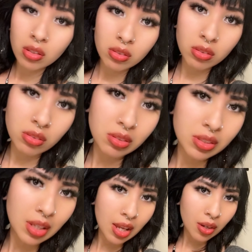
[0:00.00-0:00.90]
Not
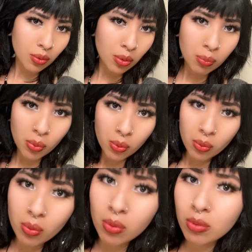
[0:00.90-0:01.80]

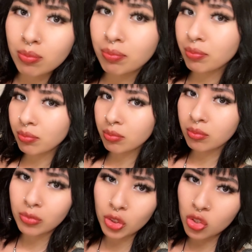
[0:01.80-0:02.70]
terrible.
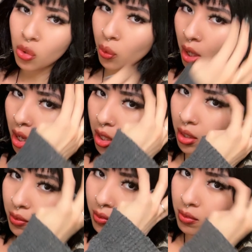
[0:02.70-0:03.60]
She's okay. Yes, they are,
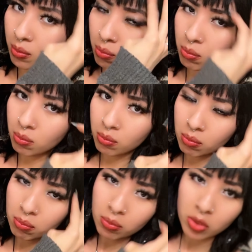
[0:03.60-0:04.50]
girl.
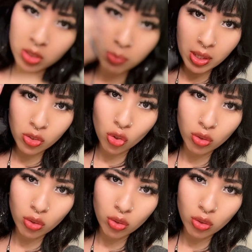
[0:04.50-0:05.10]
R.I.P. bangs.